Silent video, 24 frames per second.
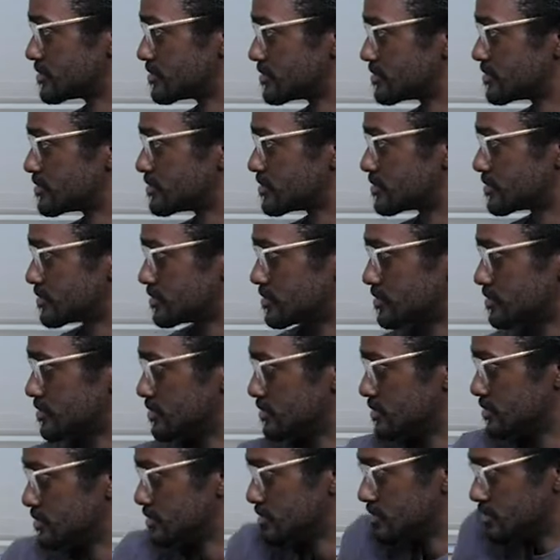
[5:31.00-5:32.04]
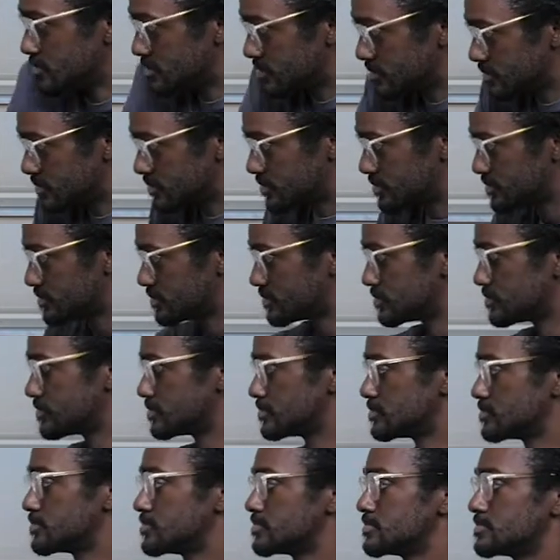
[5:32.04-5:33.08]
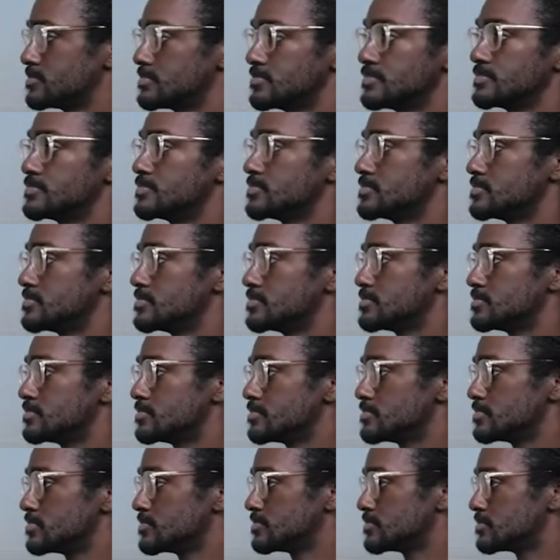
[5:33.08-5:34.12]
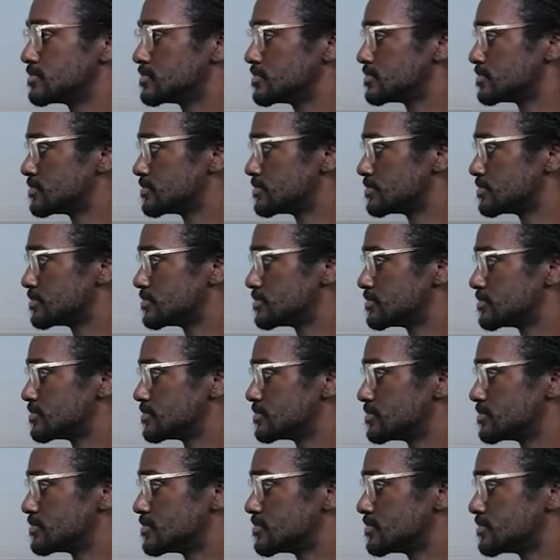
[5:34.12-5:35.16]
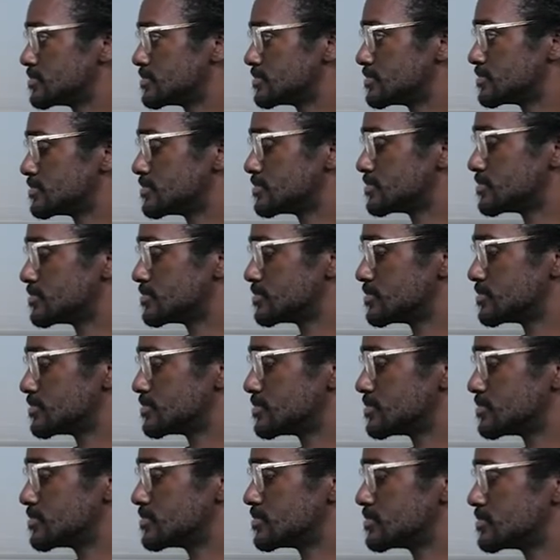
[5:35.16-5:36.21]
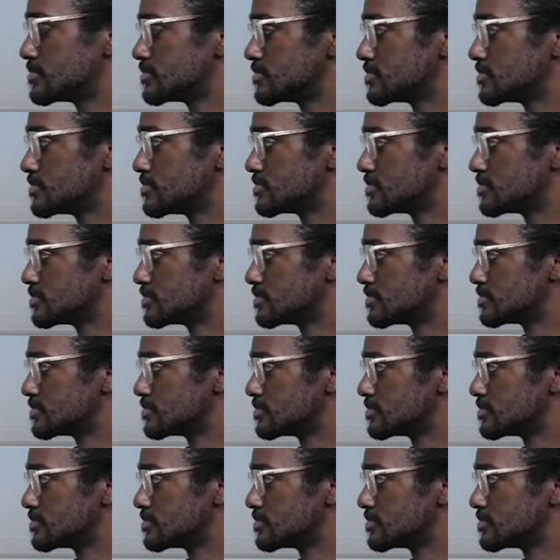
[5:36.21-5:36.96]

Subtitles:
(not speaking)